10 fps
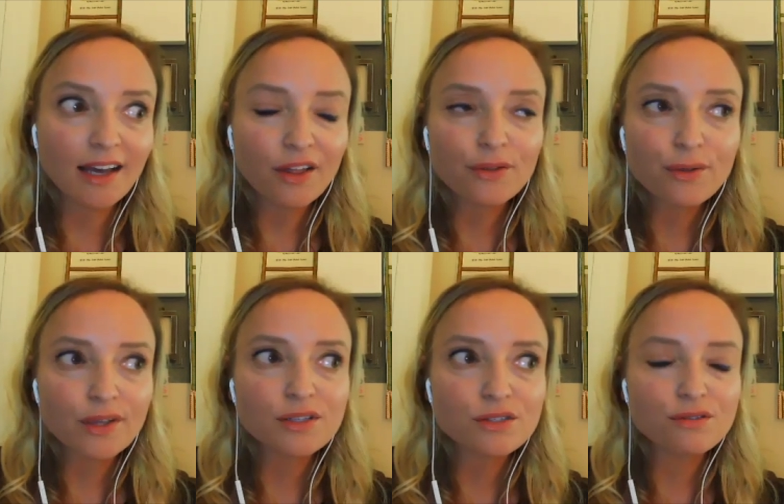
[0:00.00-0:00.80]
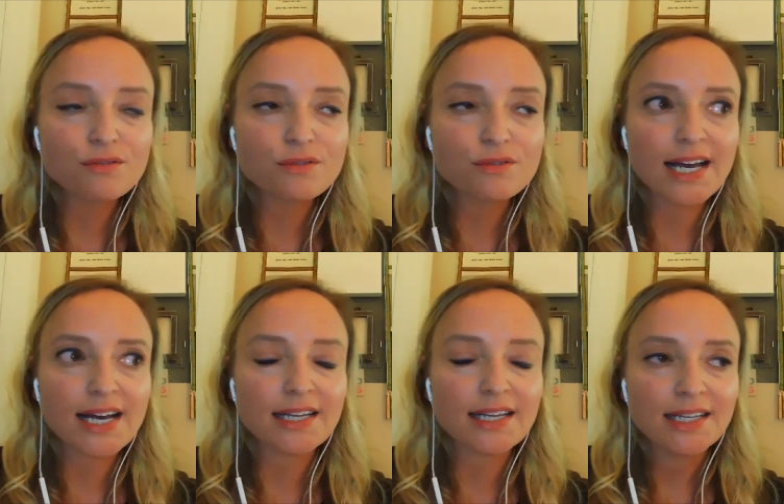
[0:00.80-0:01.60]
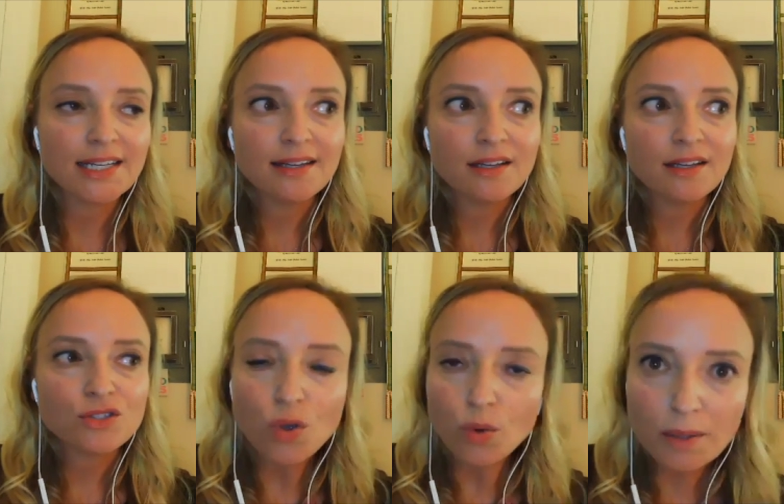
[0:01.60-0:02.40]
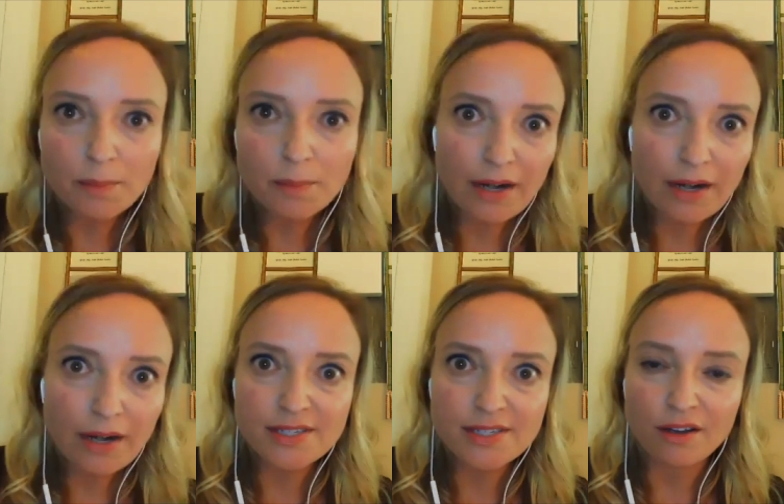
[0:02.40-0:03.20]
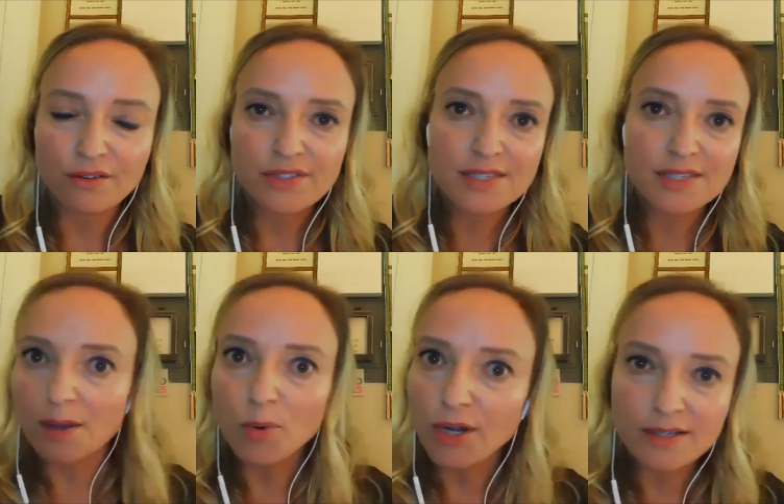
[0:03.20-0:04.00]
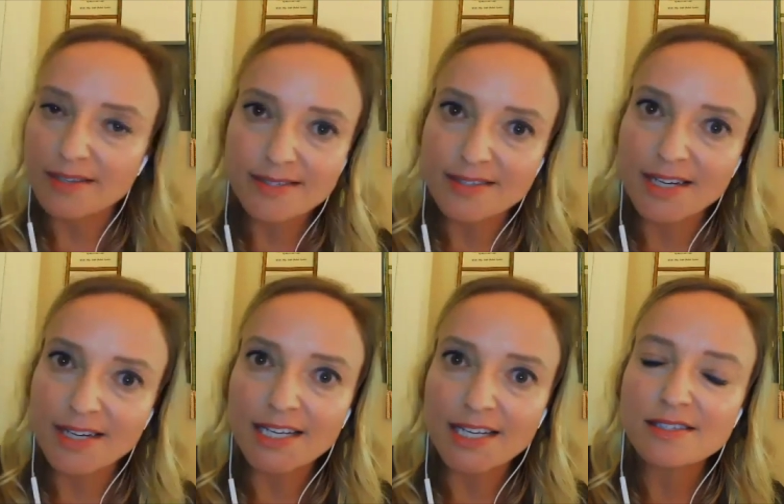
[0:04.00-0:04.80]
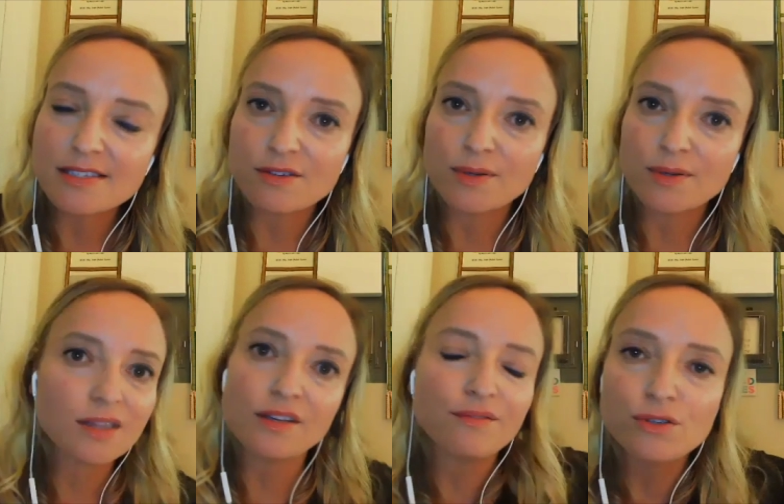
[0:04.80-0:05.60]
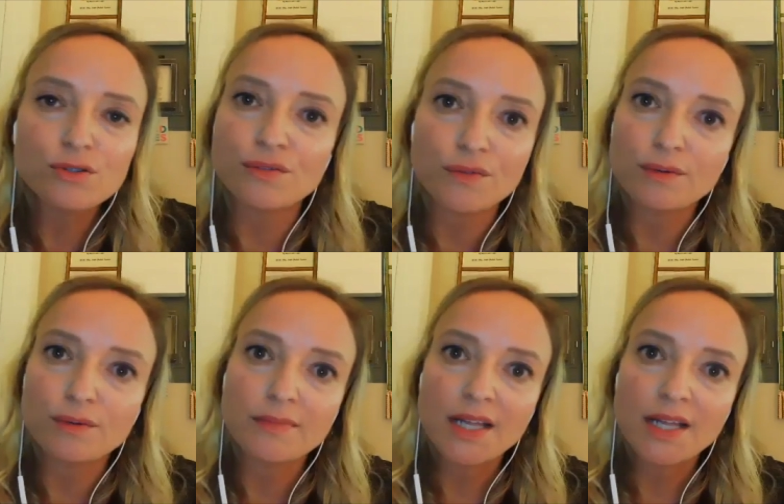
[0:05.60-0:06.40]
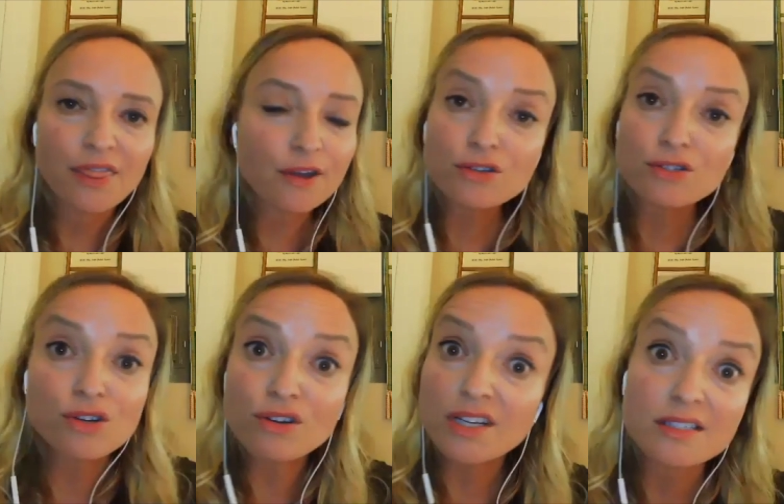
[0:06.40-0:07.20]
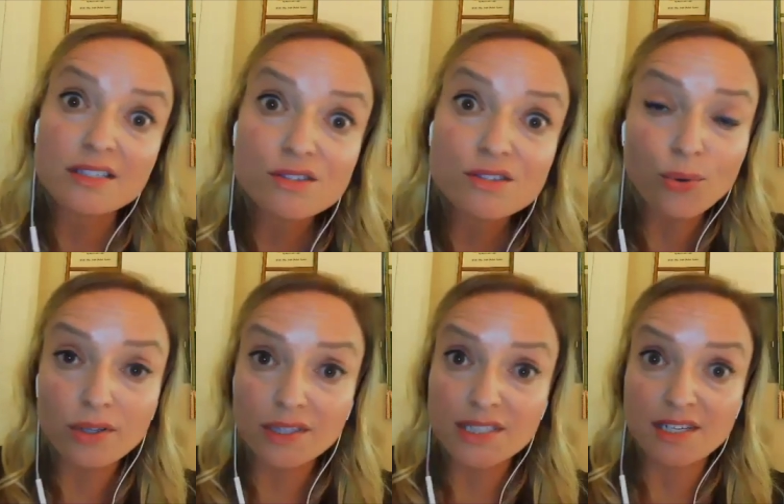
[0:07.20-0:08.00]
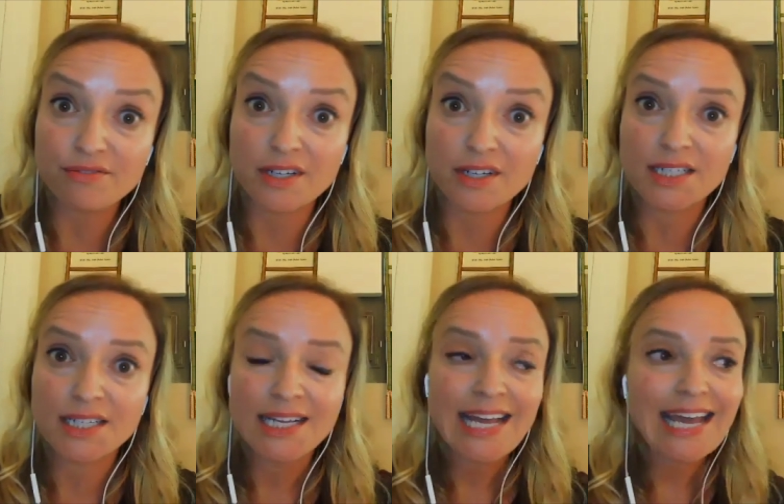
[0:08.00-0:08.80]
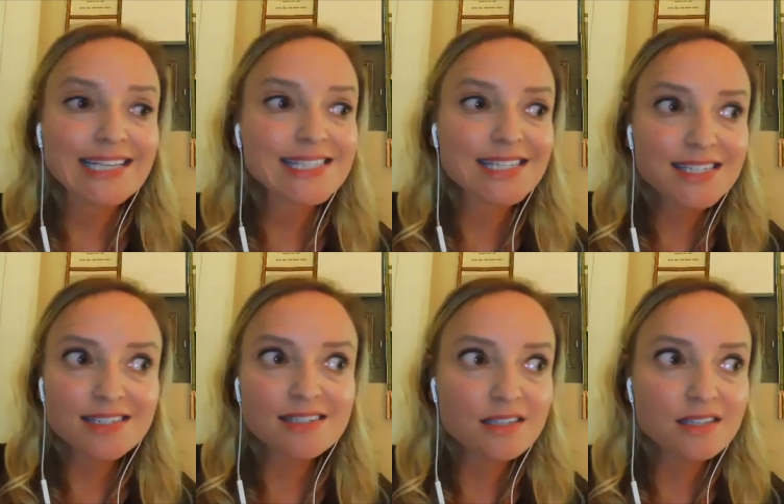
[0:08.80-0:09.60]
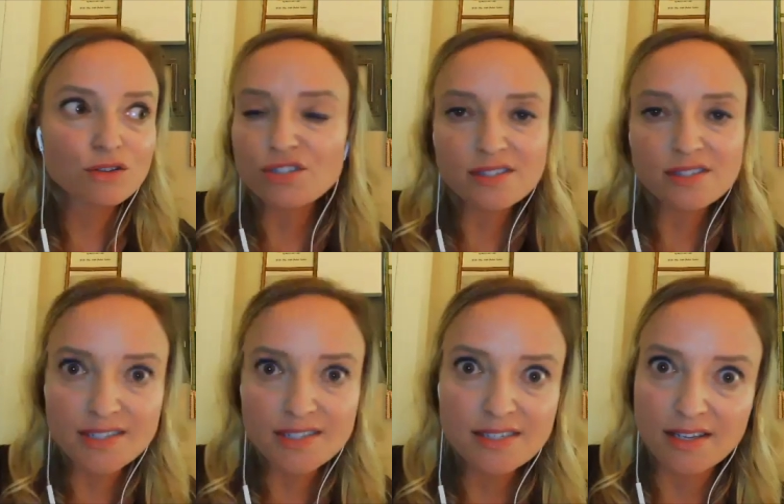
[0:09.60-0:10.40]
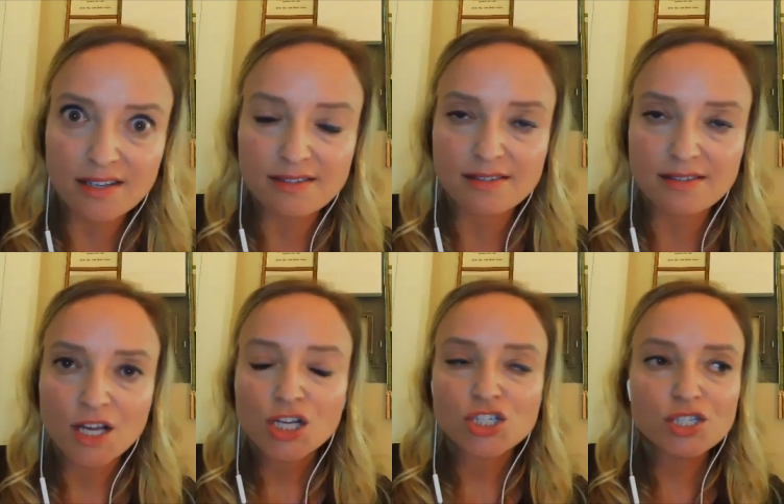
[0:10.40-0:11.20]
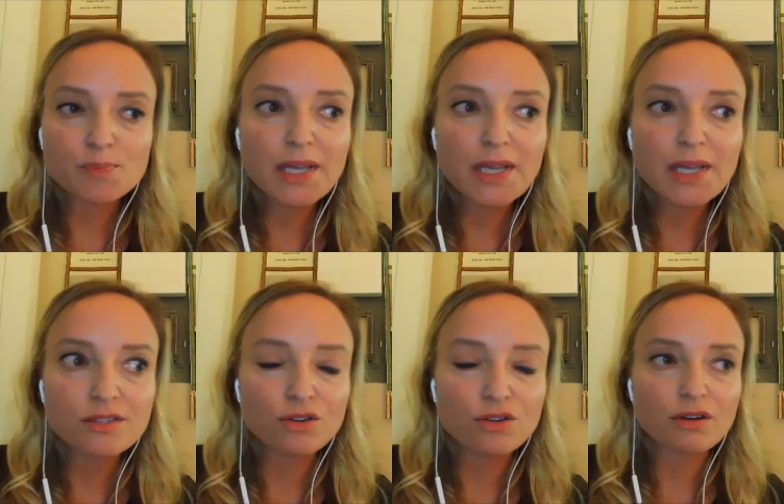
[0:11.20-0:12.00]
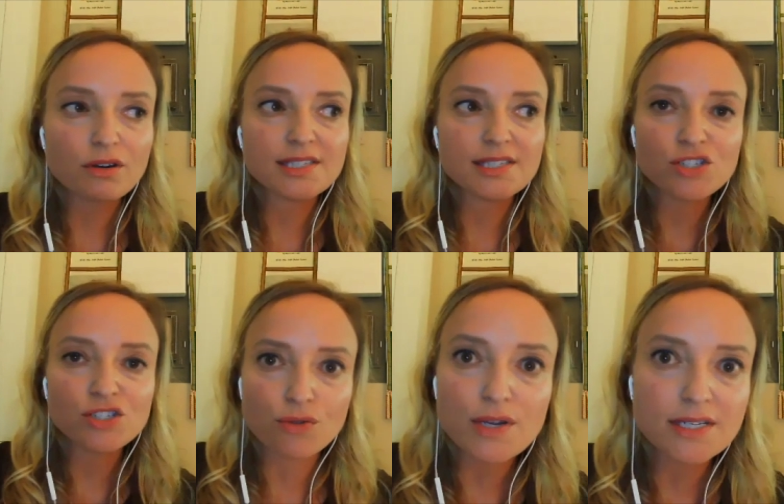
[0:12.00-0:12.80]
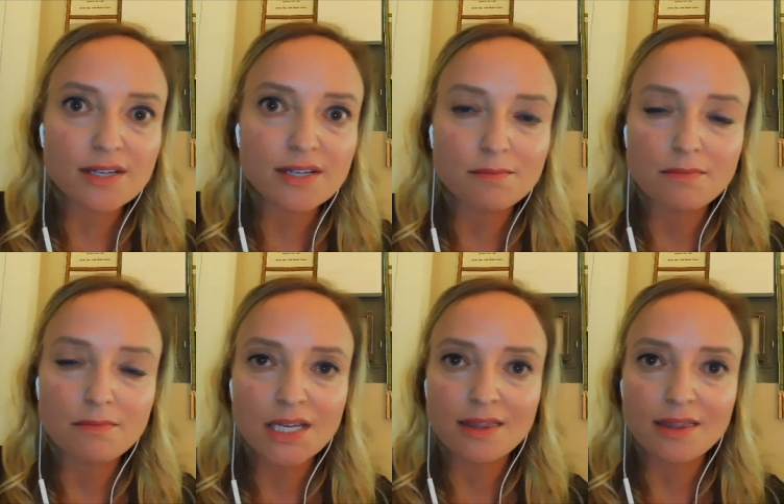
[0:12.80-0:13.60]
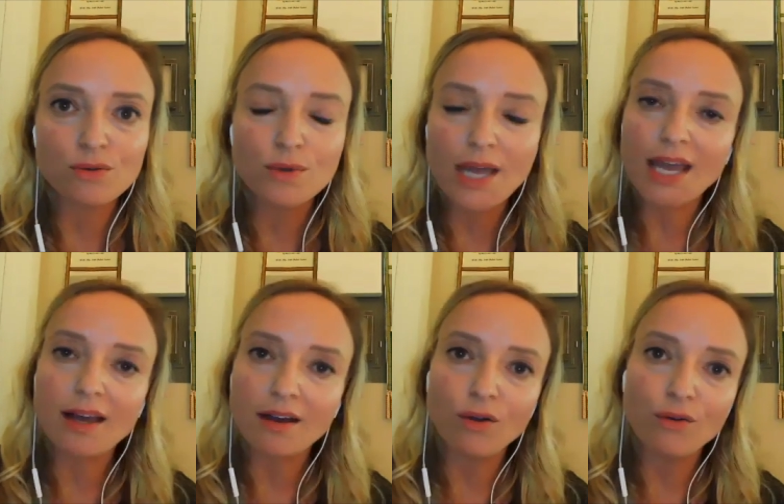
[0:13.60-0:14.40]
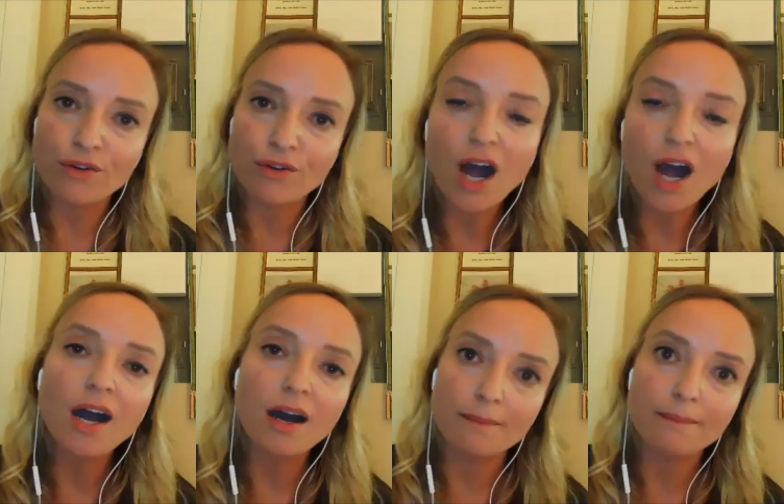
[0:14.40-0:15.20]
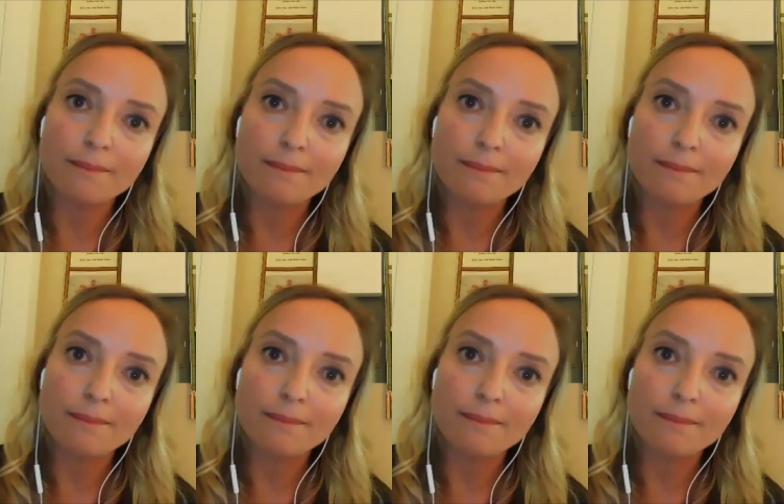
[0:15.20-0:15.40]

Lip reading: other thing too is that don't compare yourself to someone else that's sitting next to you in the infusion room. Their journey is totally different. And statistics are just statistics. Just because you're a stage 3 doesn't mean that you can't overcome,